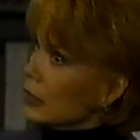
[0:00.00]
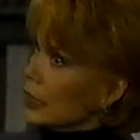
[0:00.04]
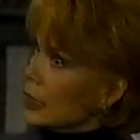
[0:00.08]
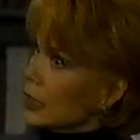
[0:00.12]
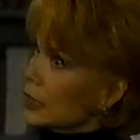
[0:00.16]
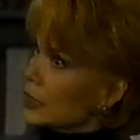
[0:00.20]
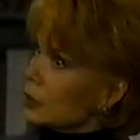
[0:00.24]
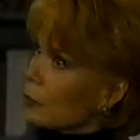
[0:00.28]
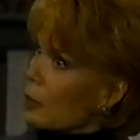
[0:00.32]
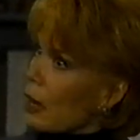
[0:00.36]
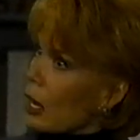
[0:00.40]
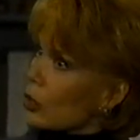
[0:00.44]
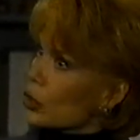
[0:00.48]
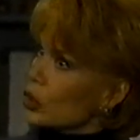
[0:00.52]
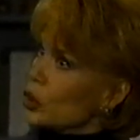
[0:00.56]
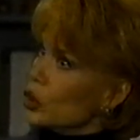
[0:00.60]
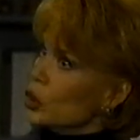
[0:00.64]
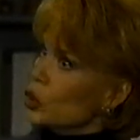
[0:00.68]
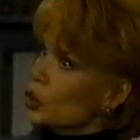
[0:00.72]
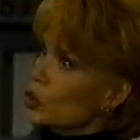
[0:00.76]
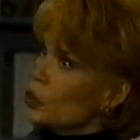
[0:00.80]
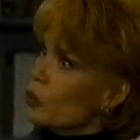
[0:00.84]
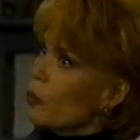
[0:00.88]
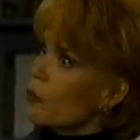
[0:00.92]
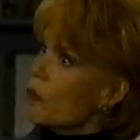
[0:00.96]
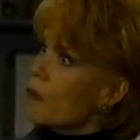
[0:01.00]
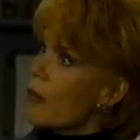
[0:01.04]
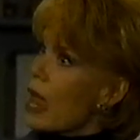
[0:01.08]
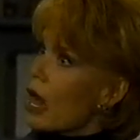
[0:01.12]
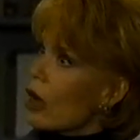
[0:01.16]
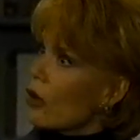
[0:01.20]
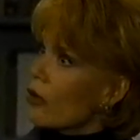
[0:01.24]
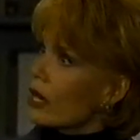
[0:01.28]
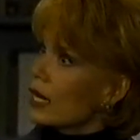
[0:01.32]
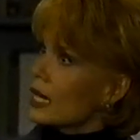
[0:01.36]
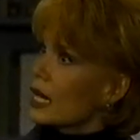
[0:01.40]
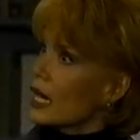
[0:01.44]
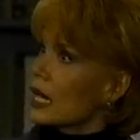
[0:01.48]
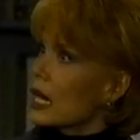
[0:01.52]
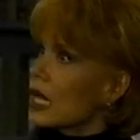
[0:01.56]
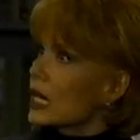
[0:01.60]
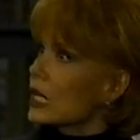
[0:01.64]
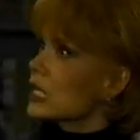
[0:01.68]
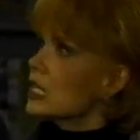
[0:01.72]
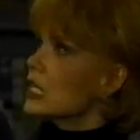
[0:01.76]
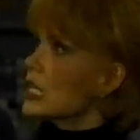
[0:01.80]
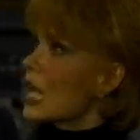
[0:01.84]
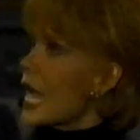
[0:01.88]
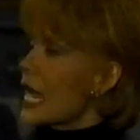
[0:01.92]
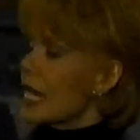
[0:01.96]
It is about you marrying
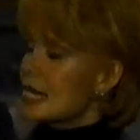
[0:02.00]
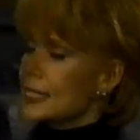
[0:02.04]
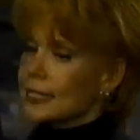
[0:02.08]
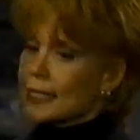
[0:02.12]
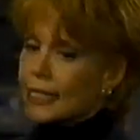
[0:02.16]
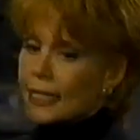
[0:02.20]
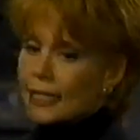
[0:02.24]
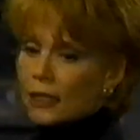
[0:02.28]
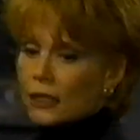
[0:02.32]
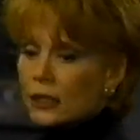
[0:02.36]
Liza.